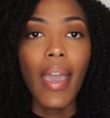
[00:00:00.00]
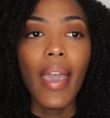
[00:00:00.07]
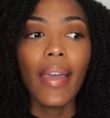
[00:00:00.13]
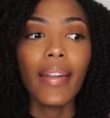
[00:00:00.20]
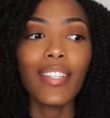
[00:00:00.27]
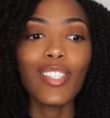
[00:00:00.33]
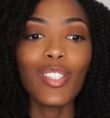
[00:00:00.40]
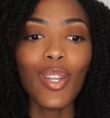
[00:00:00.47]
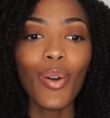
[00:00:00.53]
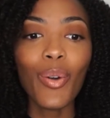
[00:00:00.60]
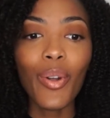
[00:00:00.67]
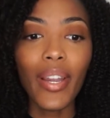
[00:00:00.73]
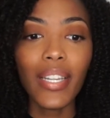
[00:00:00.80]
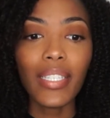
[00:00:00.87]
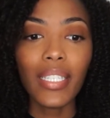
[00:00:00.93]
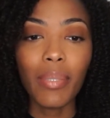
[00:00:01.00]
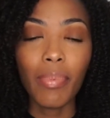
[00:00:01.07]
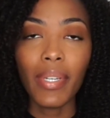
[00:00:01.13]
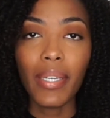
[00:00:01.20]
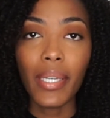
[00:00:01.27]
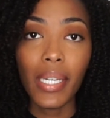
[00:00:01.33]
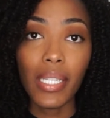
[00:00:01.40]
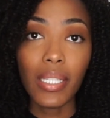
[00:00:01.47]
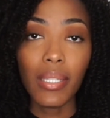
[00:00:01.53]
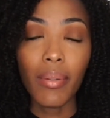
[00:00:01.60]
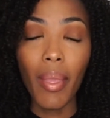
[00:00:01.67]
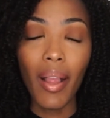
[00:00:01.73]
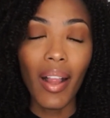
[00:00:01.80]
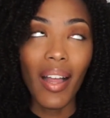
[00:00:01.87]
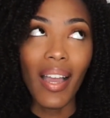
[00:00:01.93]
and it's so crazy because
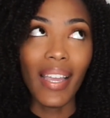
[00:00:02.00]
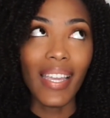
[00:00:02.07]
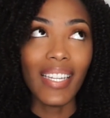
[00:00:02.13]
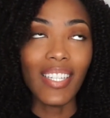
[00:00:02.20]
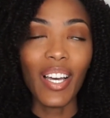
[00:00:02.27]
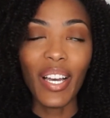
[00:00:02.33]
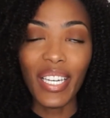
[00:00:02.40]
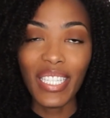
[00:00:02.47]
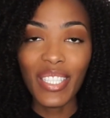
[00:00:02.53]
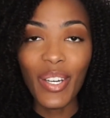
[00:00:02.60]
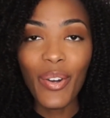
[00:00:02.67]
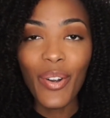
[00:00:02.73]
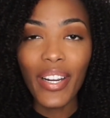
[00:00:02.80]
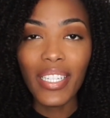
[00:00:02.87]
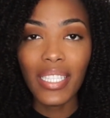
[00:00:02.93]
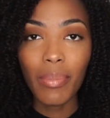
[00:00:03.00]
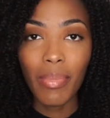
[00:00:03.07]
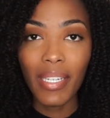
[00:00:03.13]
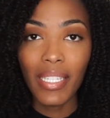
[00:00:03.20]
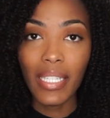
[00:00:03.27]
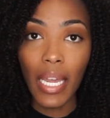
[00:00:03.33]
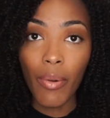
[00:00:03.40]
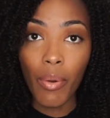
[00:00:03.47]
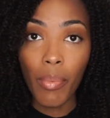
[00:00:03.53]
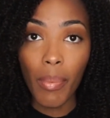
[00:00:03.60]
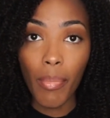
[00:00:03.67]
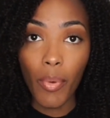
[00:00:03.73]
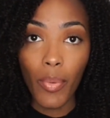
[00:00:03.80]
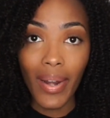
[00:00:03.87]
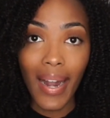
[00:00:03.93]
it's so crazy because I
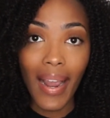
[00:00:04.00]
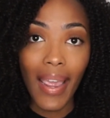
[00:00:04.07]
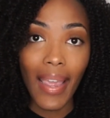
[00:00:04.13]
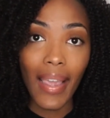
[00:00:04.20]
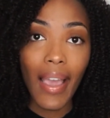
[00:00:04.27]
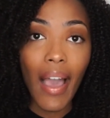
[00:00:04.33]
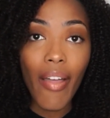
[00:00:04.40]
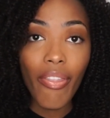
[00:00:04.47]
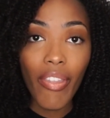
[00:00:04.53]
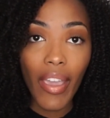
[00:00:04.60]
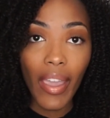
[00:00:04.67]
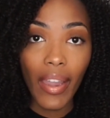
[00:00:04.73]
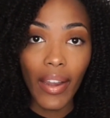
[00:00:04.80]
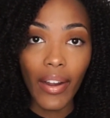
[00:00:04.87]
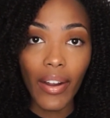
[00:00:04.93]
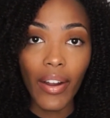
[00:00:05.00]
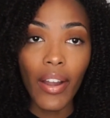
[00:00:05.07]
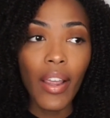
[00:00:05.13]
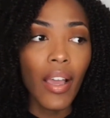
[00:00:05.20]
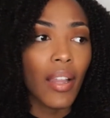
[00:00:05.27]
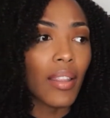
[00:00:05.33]
remember when I had got the hair